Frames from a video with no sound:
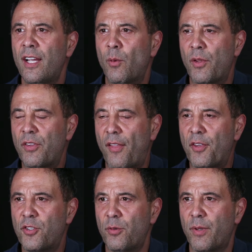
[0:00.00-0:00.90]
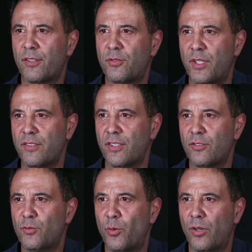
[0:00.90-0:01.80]
And we thought the two biggest
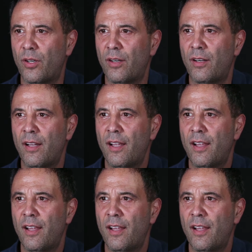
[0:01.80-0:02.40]
reasons were